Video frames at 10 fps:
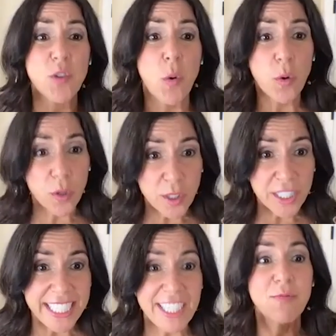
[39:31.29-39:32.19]
so good
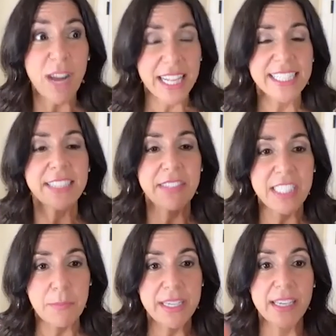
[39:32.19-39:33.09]
here, relatively
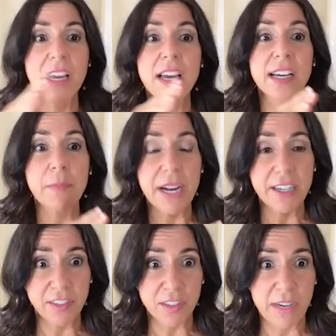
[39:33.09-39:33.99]
speaking,
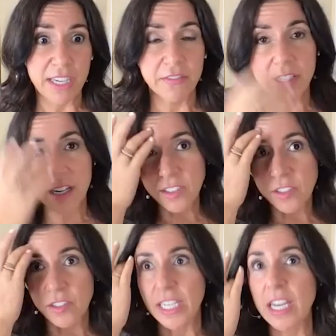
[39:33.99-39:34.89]
compared to the rest of the
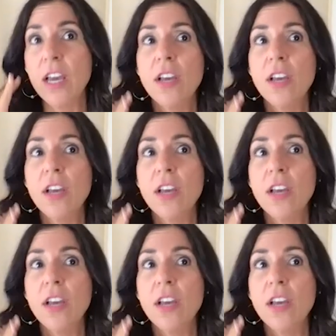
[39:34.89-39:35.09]
country.